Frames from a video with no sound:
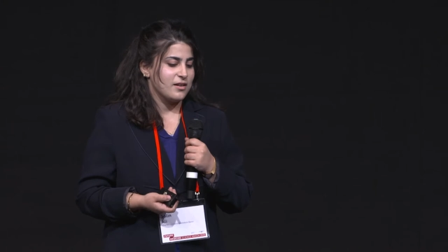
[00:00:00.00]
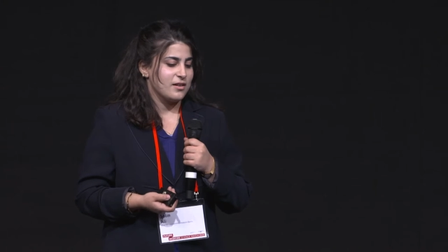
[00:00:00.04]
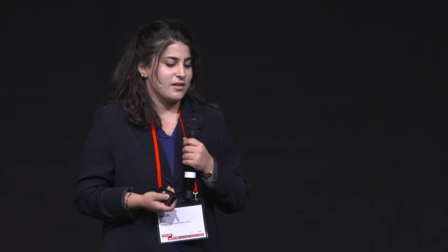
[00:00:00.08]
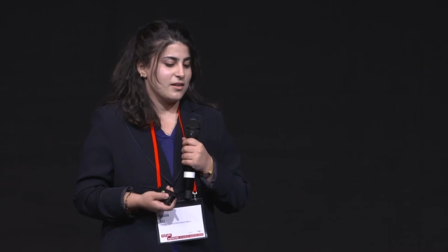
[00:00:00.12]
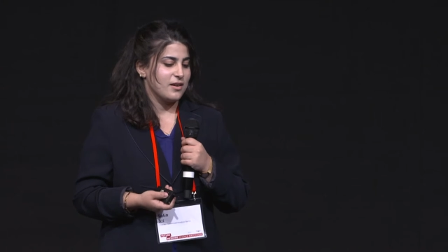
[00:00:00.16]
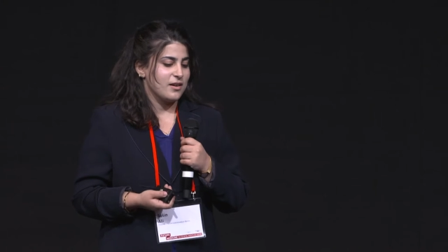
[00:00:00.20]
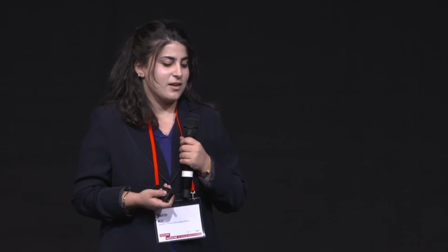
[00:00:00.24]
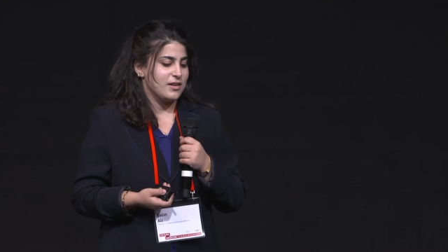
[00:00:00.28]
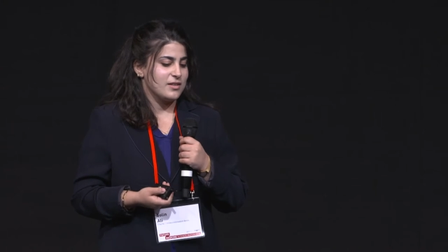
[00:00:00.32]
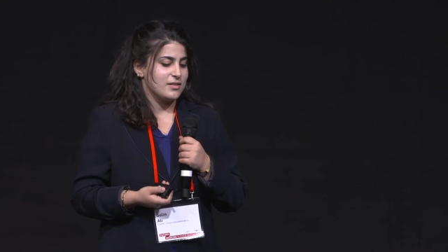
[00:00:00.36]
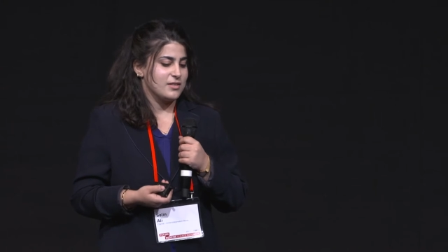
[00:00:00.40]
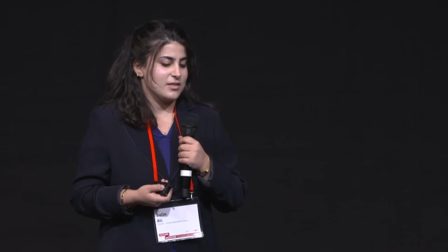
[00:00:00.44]

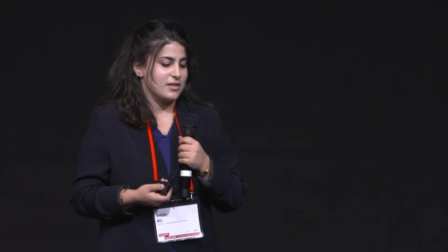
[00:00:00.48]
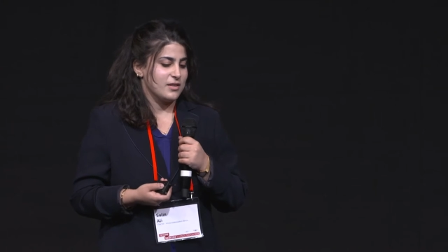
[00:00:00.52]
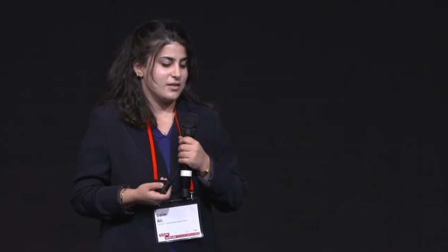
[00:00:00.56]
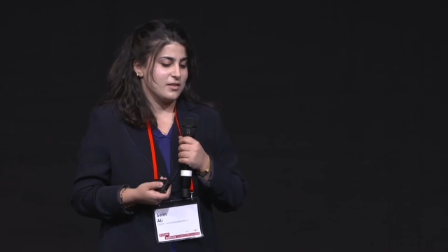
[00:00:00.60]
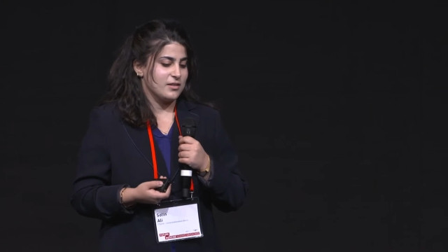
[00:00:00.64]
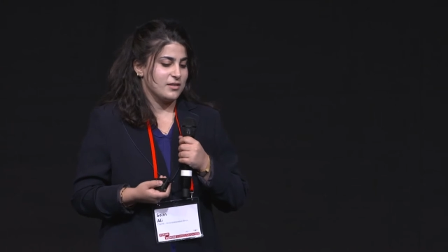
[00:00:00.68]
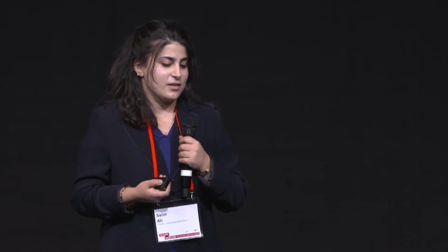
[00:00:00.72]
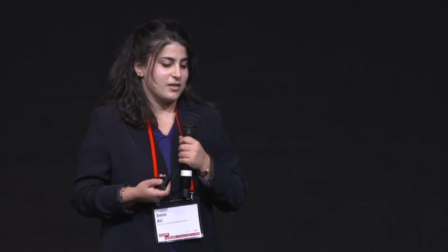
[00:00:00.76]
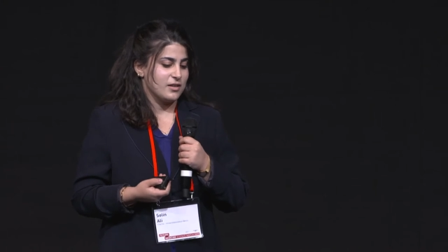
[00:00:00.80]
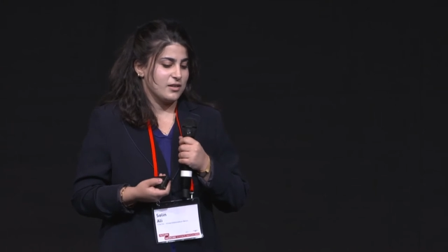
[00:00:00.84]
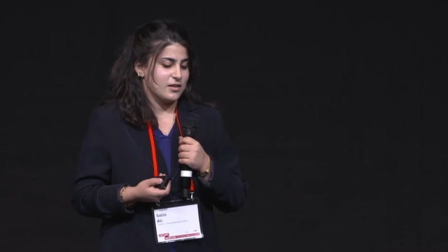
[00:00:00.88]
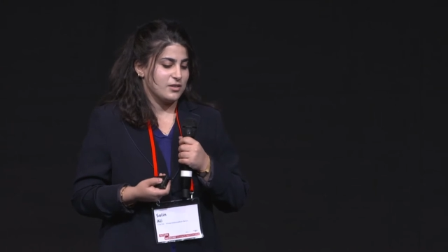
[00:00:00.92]
and
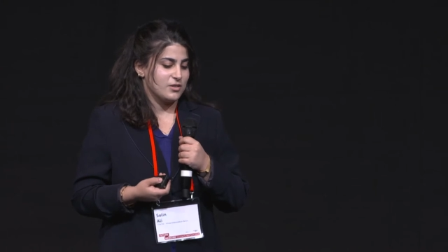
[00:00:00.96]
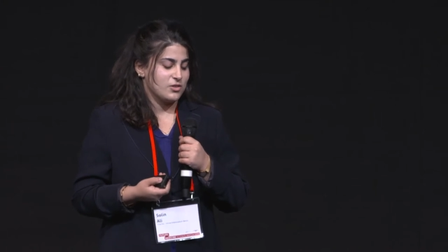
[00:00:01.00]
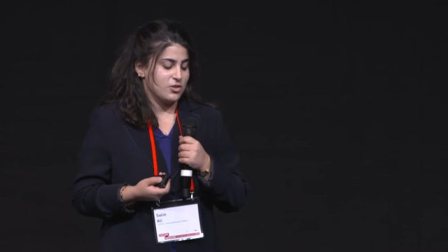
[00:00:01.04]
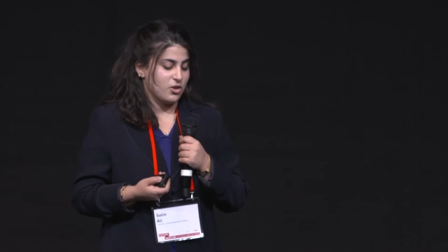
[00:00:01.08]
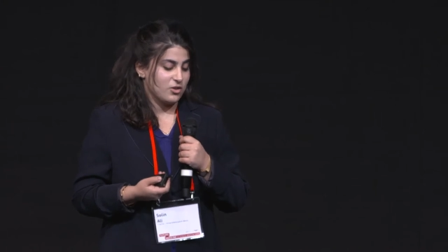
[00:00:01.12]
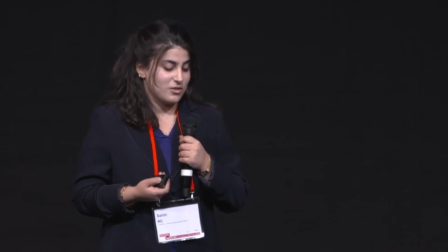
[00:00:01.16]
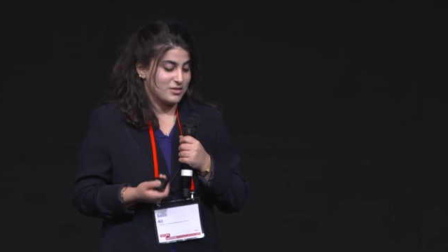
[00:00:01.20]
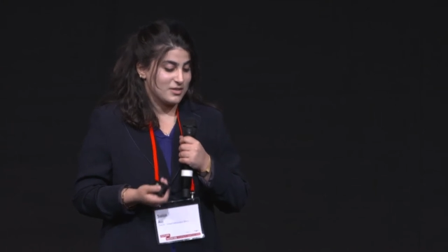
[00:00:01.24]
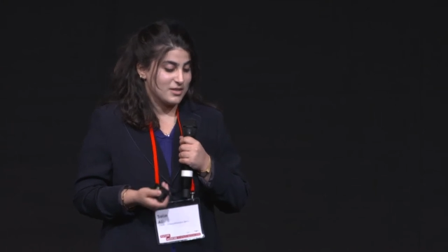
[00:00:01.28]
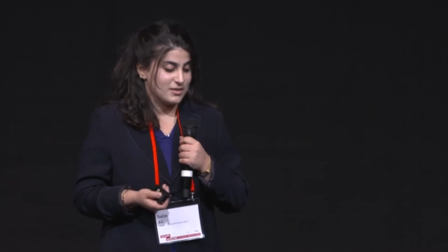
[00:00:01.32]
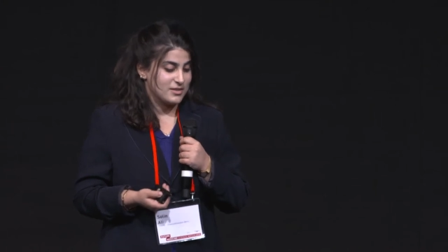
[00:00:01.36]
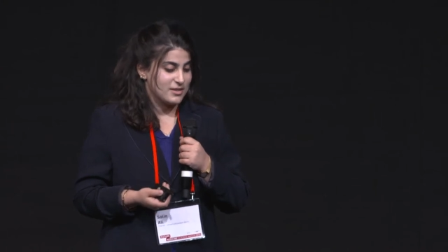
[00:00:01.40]
in uh,
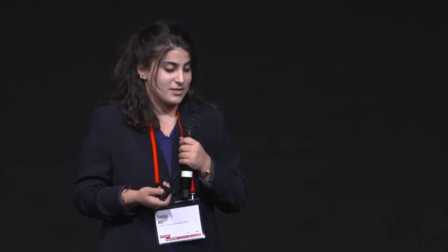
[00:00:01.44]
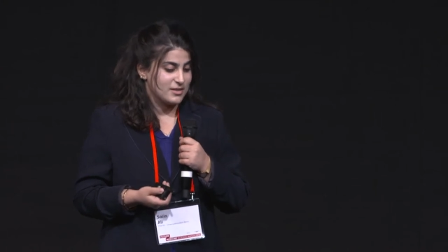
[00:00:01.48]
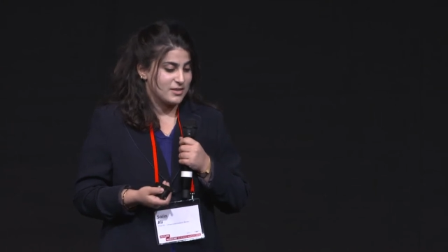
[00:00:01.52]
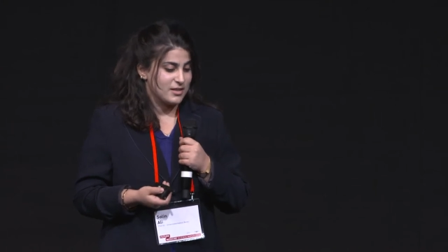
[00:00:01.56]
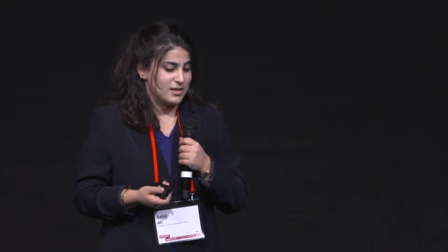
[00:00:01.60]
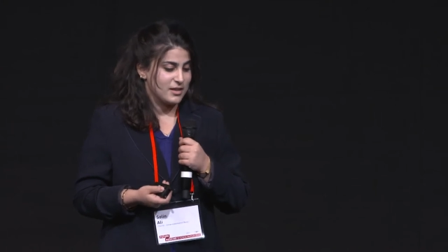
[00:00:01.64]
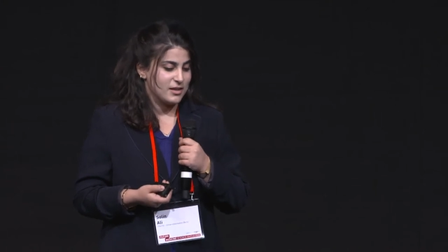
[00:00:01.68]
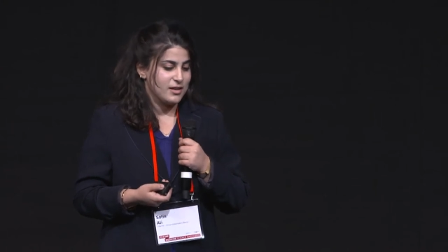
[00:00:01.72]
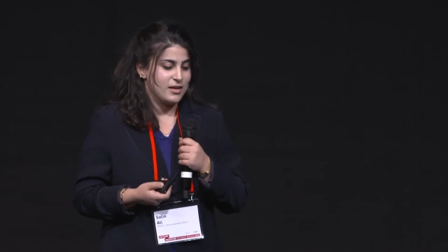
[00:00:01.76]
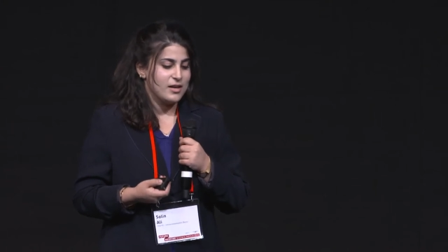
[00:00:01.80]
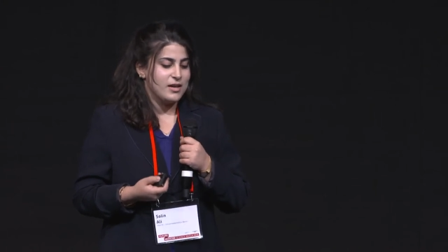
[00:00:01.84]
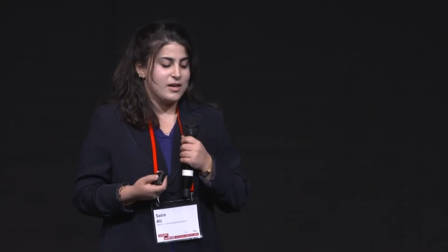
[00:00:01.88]

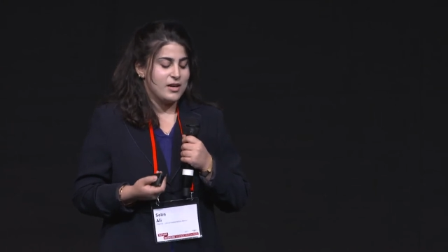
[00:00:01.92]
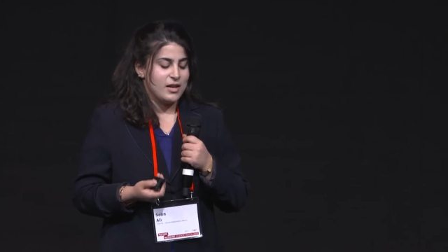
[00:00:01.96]
toxicity,